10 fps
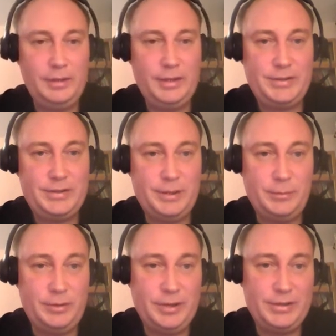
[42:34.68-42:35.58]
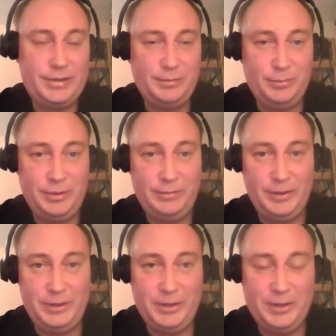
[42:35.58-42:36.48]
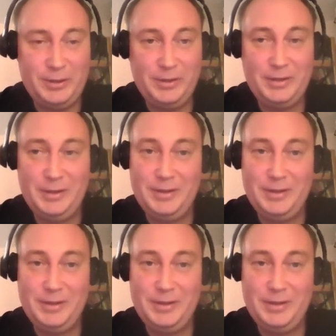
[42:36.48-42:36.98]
let's summarize briefly here.